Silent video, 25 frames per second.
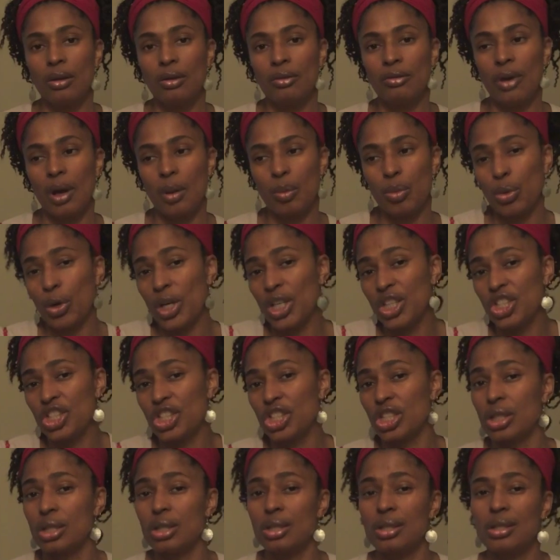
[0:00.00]

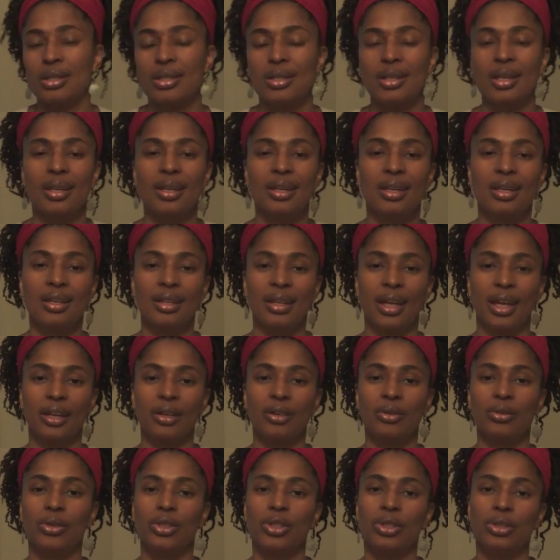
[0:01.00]
vibrations. Like
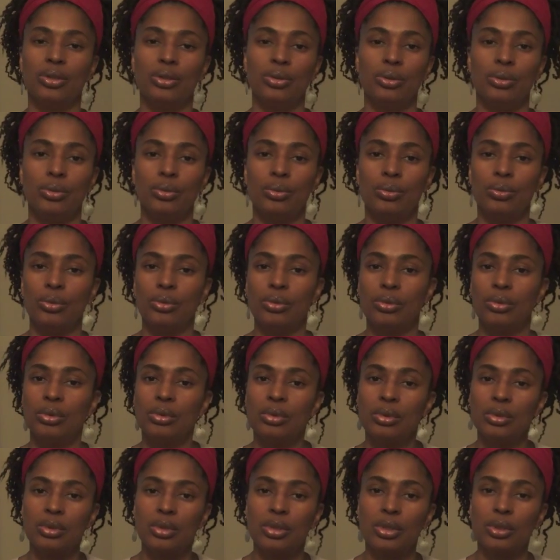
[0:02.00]
when you
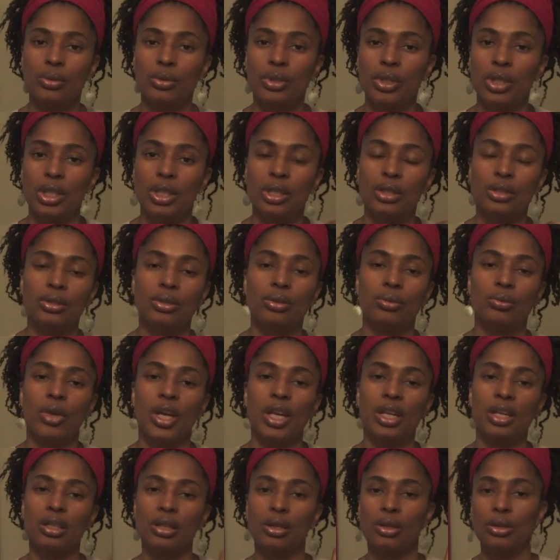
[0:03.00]
tuning into the
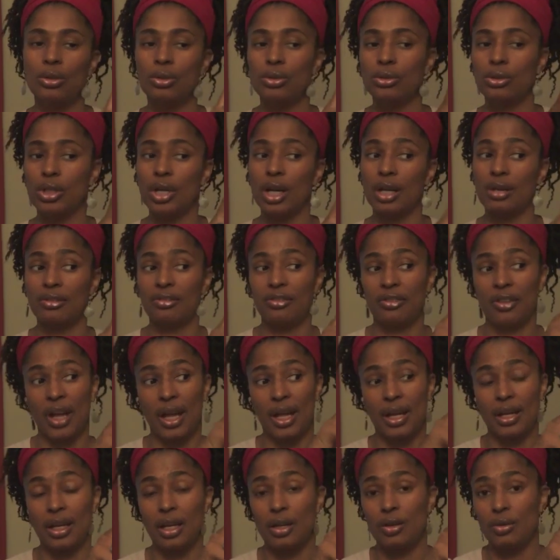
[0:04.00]
radio, you got to
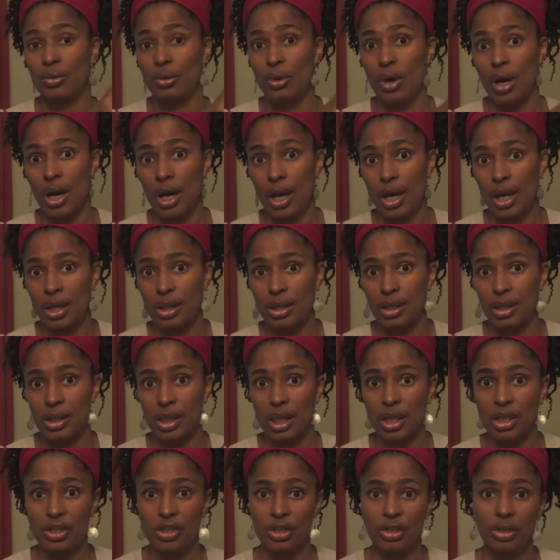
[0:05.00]
find that right
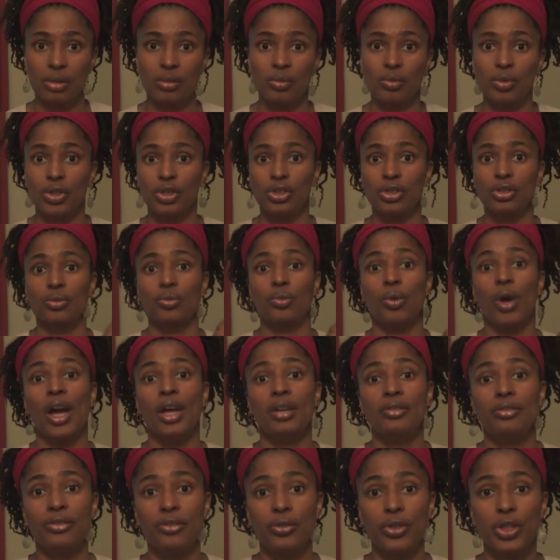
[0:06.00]
station, which is the
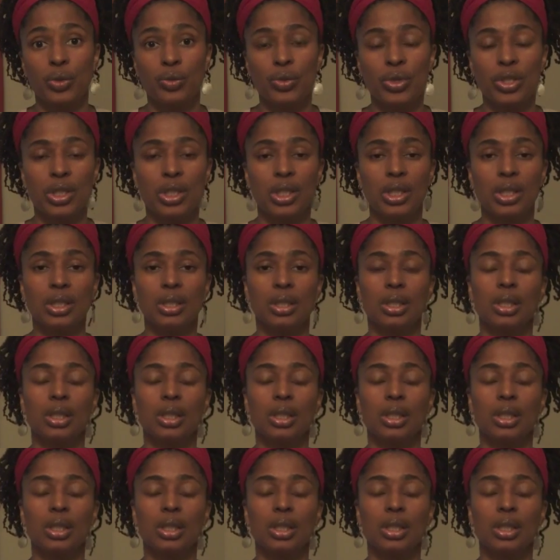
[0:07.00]
right frequency to